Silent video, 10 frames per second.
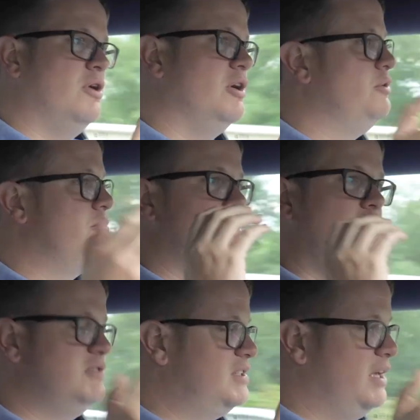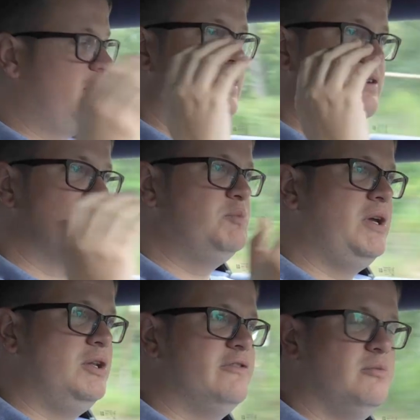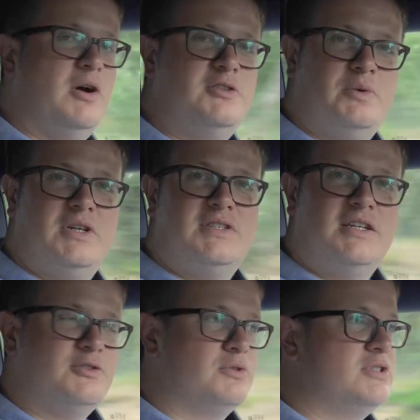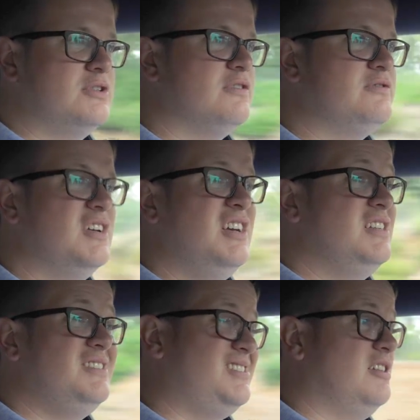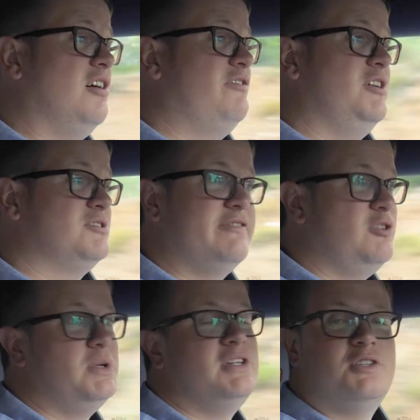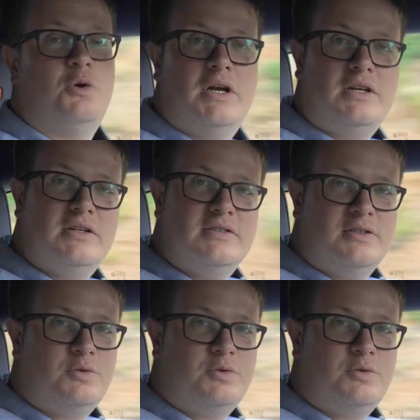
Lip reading: road, overtaking, speeding up for motorways, that sort of stuff, this car feels every bit as quick as the